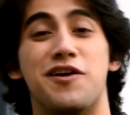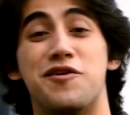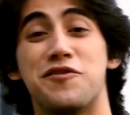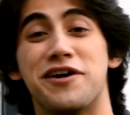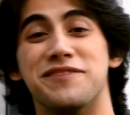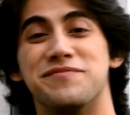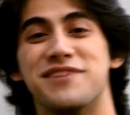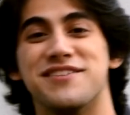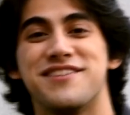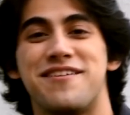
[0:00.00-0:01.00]
All right,
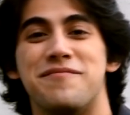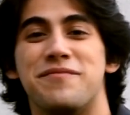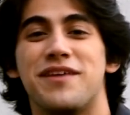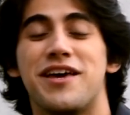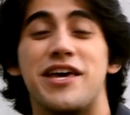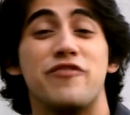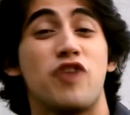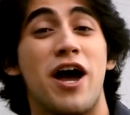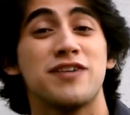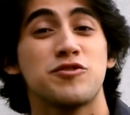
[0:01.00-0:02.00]
that's it. If
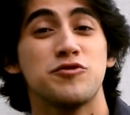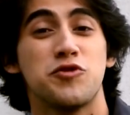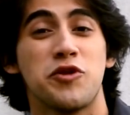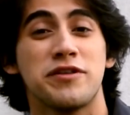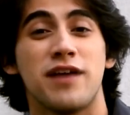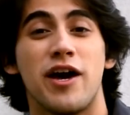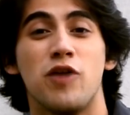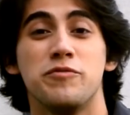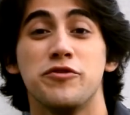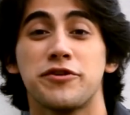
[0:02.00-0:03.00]
you're a high school student, I
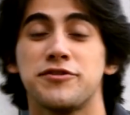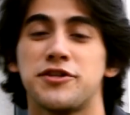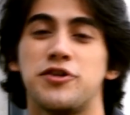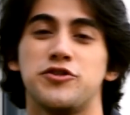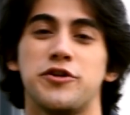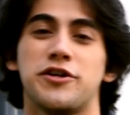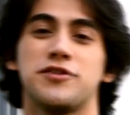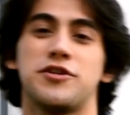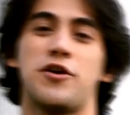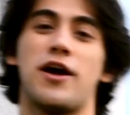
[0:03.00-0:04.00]
hope you'll consider joining
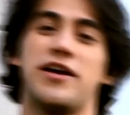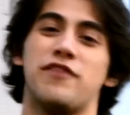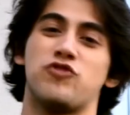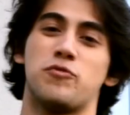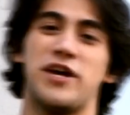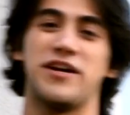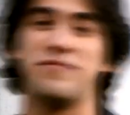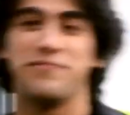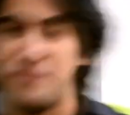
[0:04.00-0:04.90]
us here at EF Torbay.